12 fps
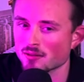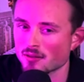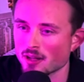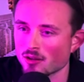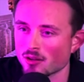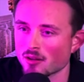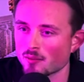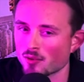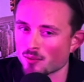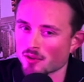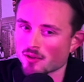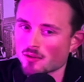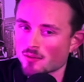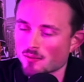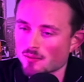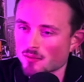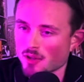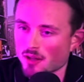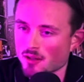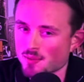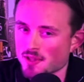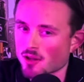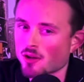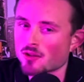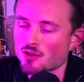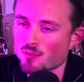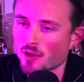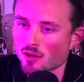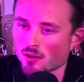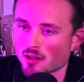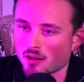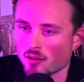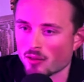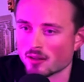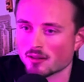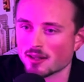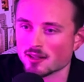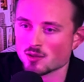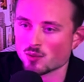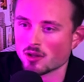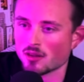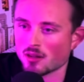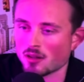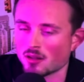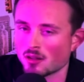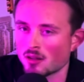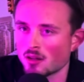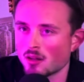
They don't come from the kind of psychology background, and I think that's why the